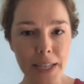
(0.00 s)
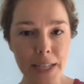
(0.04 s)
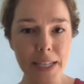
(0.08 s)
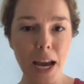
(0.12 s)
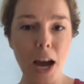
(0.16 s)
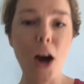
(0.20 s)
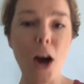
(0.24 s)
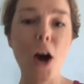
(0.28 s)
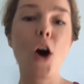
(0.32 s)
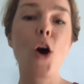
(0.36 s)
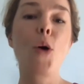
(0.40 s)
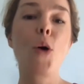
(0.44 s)

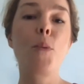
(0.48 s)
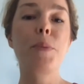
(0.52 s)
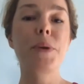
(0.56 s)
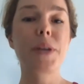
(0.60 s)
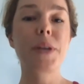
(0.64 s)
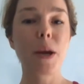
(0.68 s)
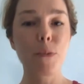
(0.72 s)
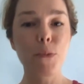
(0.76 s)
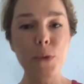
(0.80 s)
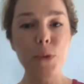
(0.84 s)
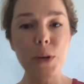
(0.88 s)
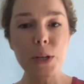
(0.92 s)
now, but
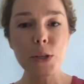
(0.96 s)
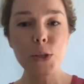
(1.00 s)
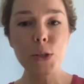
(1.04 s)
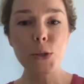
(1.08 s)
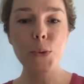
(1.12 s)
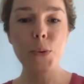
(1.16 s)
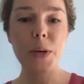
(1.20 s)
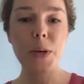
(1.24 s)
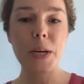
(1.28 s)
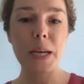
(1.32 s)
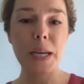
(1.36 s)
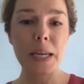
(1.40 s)
I'm
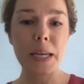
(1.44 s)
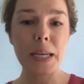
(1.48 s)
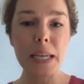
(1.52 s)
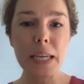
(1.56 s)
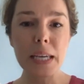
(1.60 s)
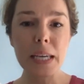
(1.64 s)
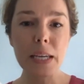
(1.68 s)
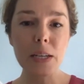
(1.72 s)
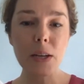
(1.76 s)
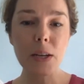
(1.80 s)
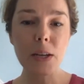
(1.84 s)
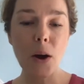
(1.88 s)
redoing.
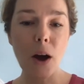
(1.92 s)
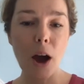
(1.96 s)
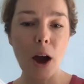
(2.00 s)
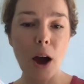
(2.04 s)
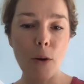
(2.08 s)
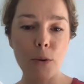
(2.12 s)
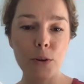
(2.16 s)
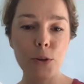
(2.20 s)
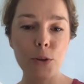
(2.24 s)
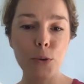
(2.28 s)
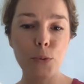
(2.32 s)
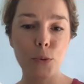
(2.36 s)
You know, I
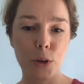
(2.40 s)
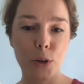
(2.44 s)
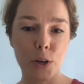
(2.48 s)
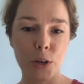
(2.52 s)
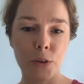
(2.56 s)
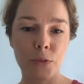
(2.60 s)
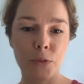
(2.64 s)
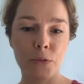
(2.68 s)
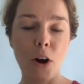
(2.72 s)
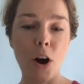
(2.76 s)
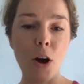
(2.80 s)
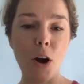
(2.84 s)
want to
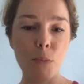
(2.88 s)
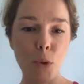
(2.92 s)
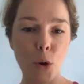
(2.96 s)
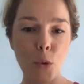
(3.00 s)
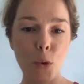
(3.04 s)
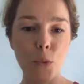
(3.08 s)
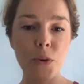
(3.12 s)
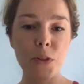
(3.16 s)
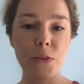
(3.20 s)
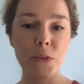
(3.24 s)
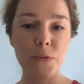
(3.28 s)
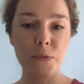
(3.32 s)
work far
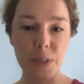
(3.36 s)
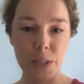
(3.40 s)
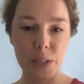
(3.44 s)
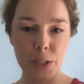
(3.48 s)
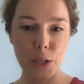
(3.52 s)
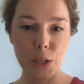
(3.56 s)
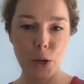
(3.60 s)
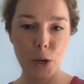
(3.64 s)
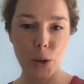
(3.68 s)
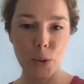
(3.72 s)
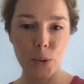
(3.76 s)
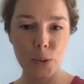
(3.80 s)
more with
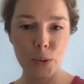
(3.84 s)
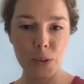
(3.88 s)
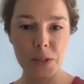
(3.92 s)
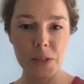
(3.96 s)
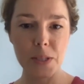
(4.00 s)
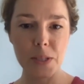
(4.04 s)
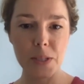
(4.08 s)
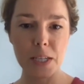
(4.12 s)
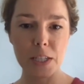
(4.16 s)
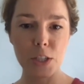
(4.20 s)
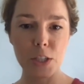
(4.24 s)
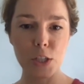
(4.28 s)
videos
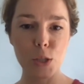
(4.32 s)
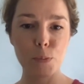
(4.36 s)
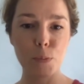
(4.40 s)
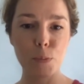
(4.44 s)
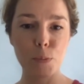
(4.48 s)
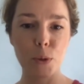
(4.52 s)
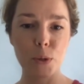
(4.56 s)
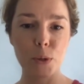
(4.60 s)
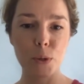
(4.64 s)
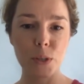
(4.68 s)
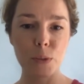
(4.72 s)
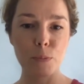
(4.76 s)
and just
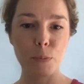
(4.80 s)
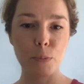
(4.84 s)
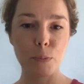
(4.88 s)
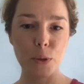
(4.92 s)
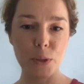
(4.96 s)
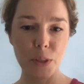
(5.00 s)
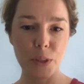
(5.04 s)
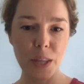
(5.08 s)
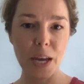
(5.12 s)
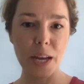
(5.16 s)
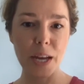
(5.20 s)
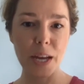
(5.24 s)
put,
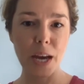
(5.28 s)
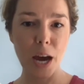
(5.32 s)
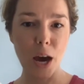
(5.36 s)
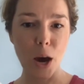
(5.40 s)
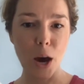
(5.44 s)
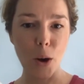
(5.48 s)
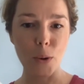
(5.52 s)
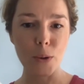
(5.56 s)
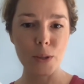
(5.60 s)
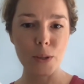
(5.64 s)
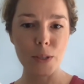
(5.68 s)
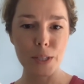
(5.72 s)
put that
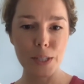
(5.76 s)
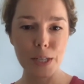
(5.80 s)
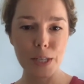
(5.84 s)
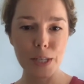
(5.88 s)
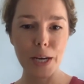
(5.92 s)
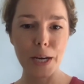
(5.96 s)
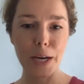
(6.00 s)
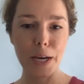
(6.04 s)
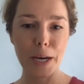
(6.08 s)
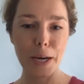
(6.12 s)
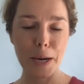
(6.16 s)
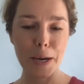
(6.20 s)
out.
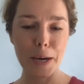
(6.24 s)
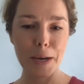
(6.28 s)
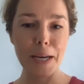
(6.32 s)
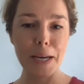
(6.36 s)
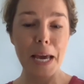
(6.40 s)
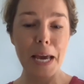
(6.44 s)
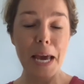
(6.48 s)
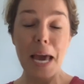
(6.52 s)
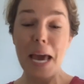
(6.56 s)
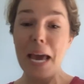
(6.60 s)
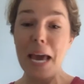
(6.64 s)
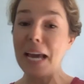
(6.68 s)
Uh,
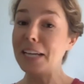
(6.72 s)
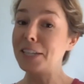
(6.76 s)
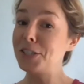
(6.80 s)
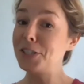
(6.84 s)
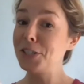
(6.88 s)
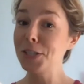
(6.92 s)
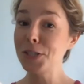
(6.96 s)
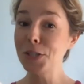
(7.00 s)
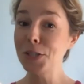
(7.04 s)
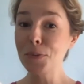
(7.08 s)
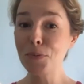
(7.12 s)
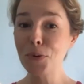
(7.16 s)
it's
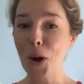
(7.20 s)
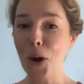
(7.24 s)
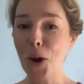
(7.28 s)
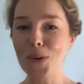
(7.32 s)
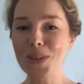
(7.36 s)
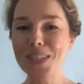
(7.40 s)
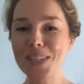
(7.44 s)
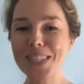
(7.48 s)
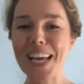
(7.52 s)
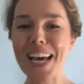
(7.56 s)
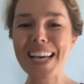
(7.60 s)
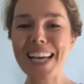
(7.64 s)
just a
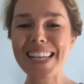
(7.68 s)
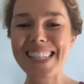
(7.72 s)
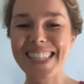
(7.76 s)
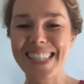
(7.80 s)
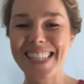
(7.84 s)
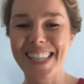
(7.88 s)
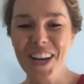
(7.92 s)
process,